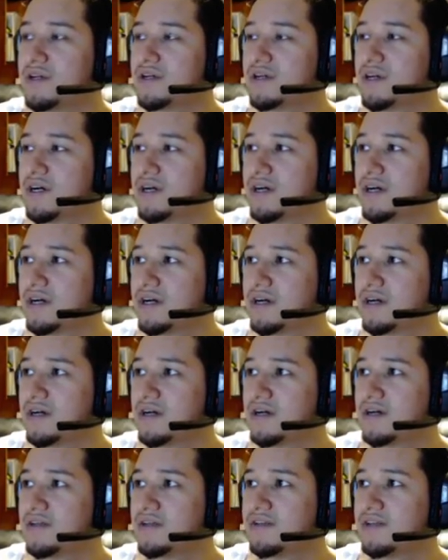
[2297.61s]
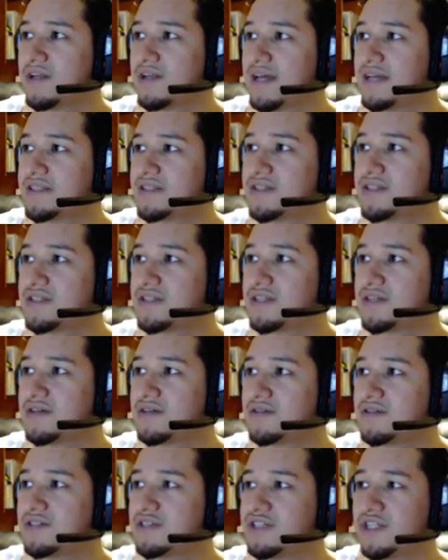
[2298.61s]
the Lancer
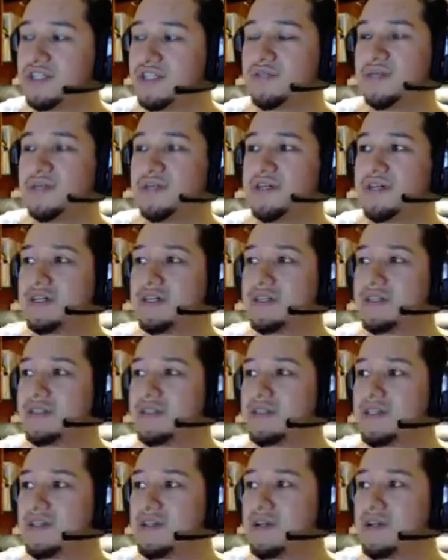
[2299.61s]
skill, just because